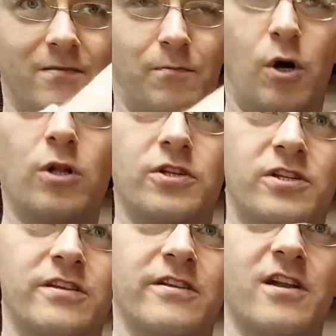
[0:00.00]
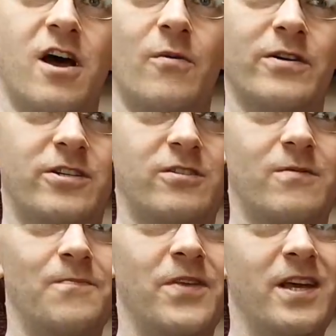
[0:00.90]
pulse to the note, which just,
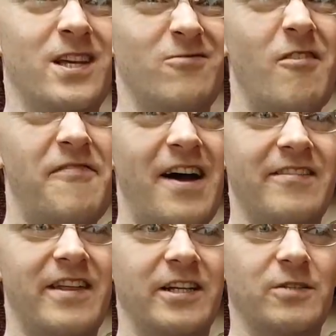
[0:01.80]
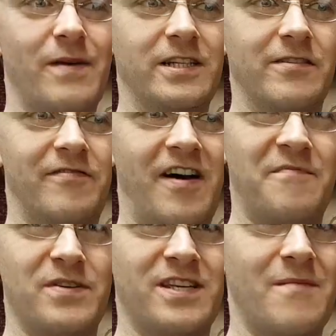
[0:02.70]
it's a refined thing, just makes it
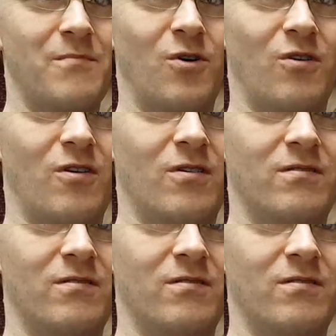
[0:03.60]
5% more